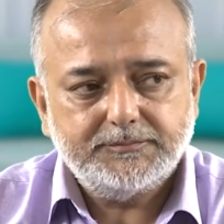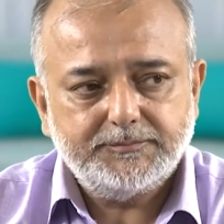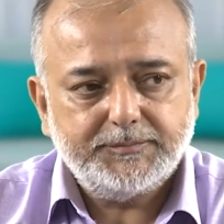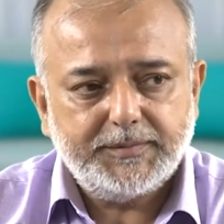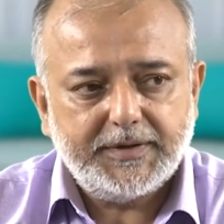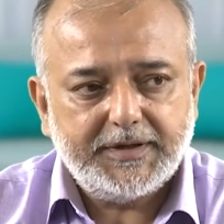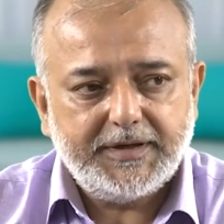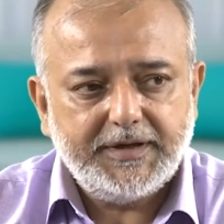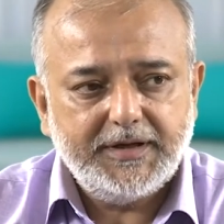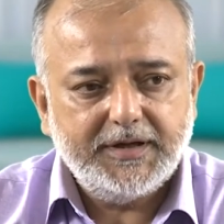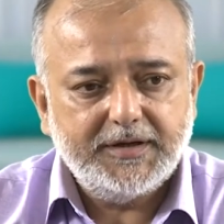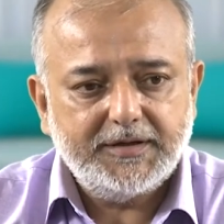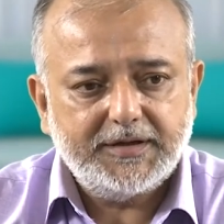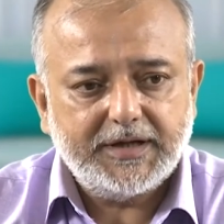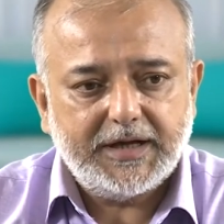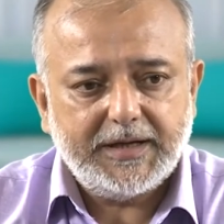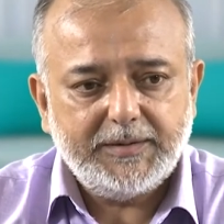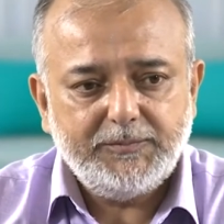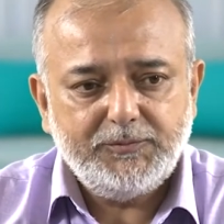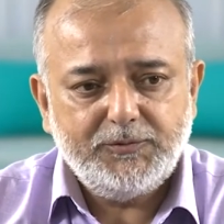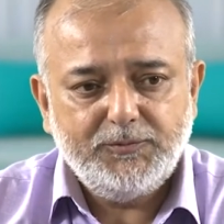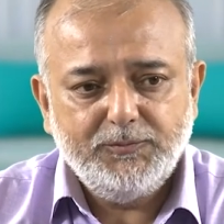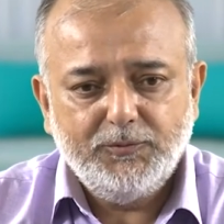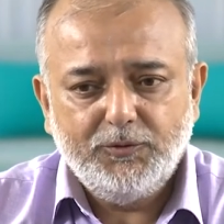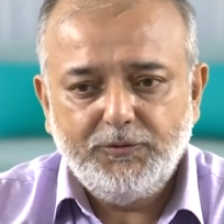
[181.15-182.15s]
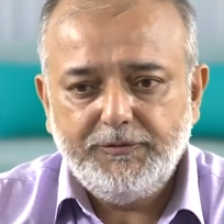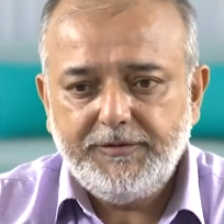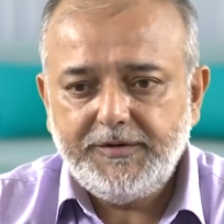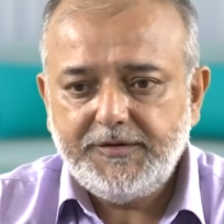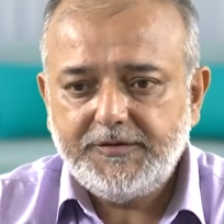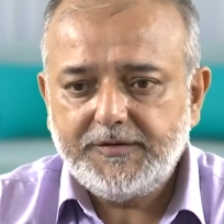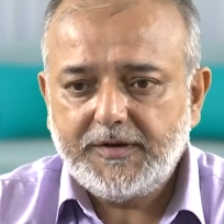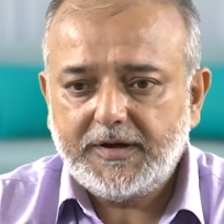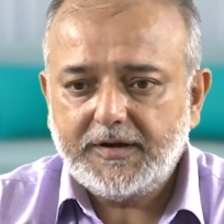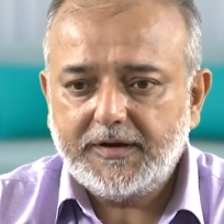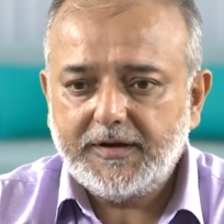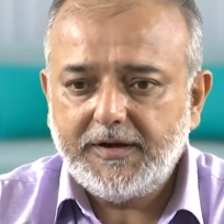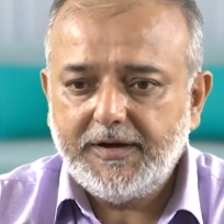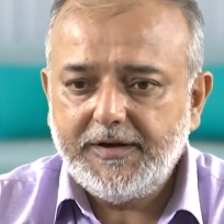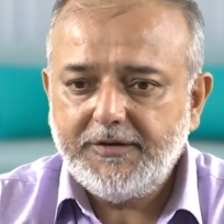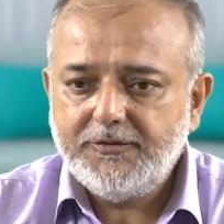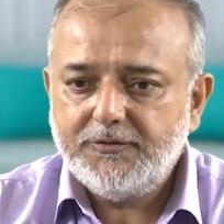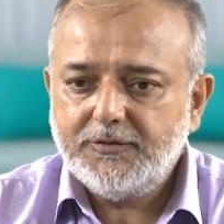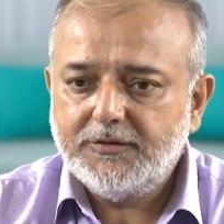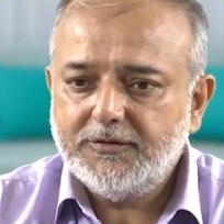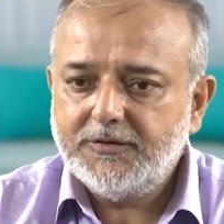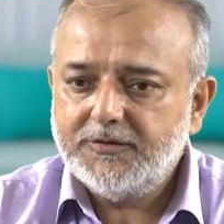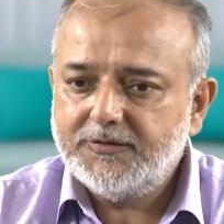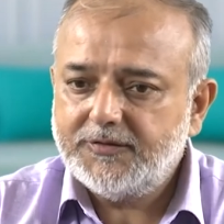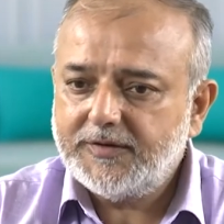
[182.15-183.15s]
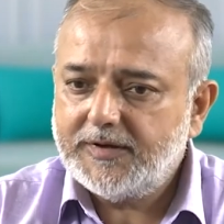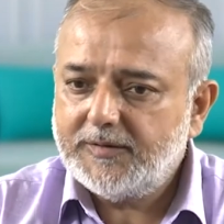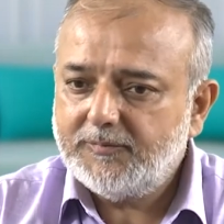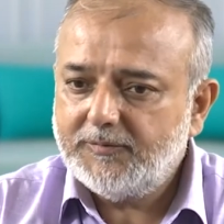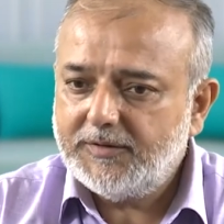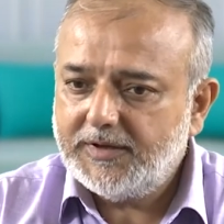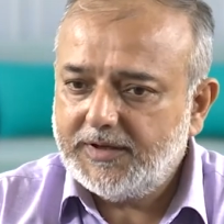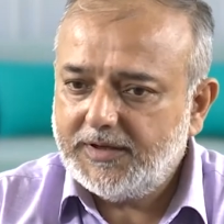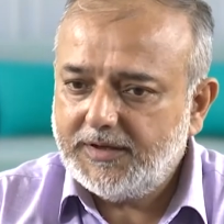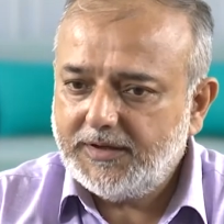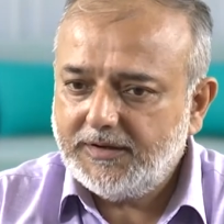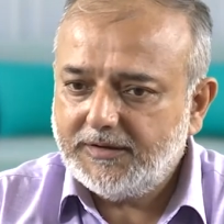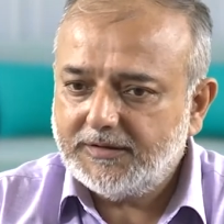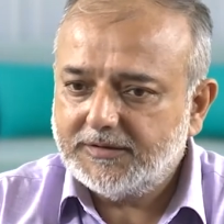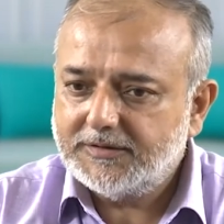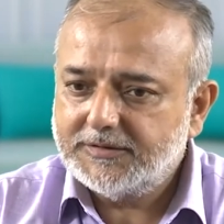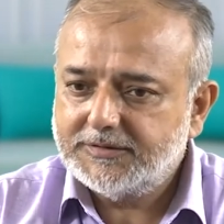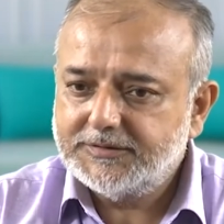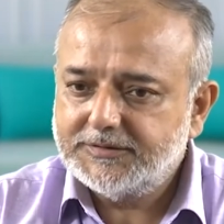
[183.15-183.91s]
Many a times movies are released on the same day